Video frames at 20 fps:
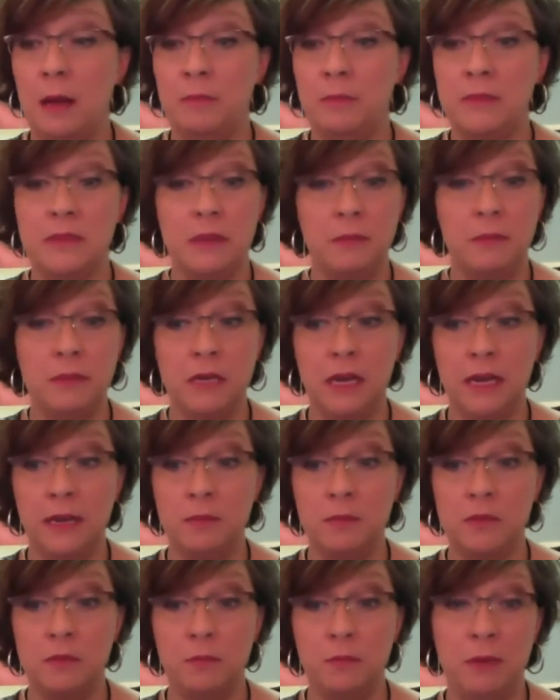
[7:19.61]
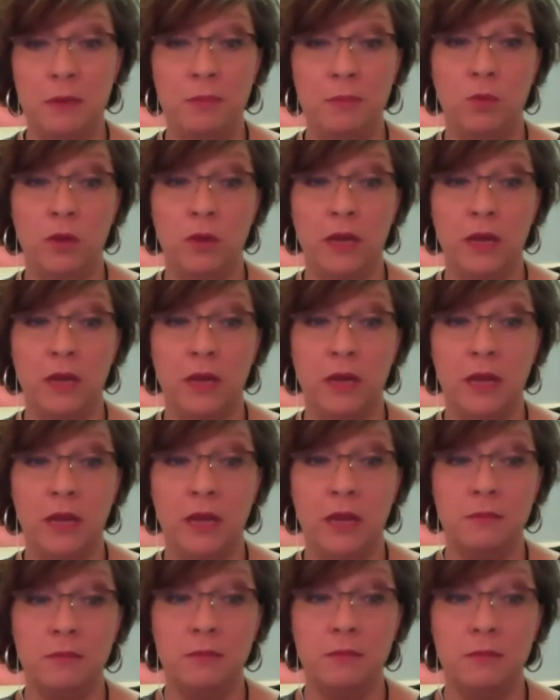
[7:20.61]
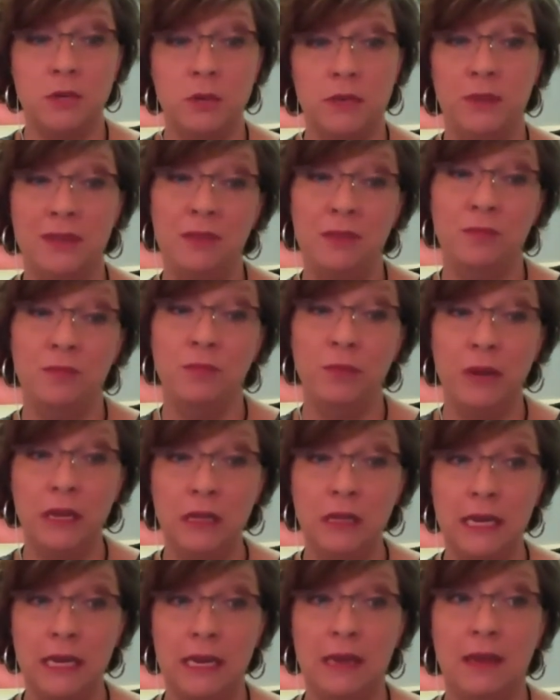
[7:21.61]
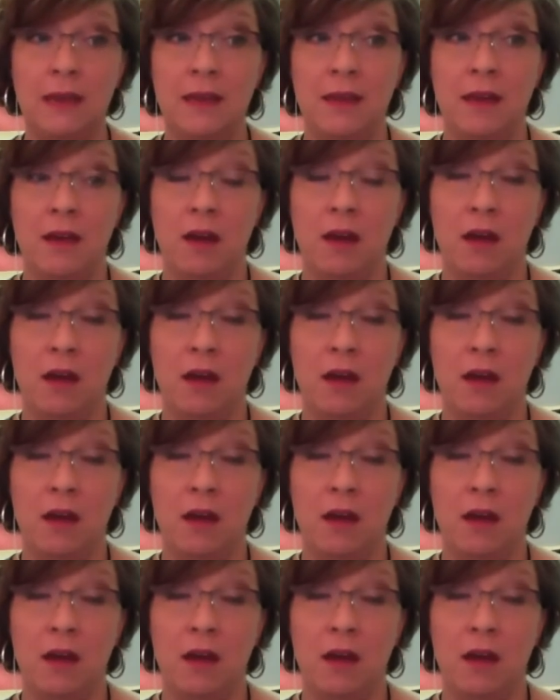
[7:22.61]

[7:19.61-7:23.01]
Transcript: Sometimes people will come to us, but they really,